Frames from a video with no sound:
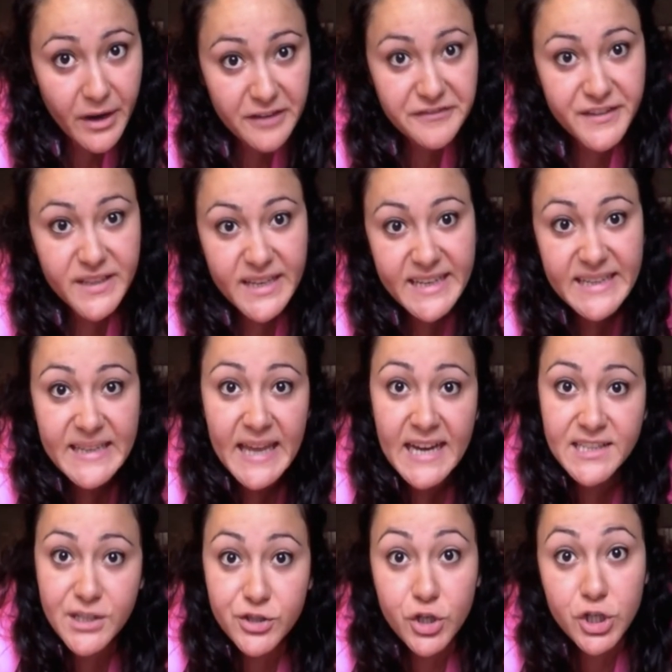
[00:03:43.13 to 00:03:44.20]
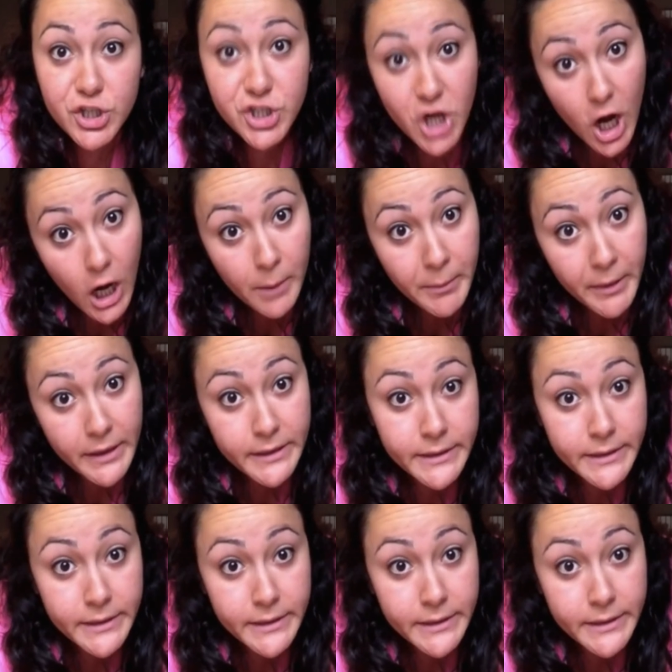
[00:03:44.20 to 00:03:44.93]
I feel like it lacked a certain charm,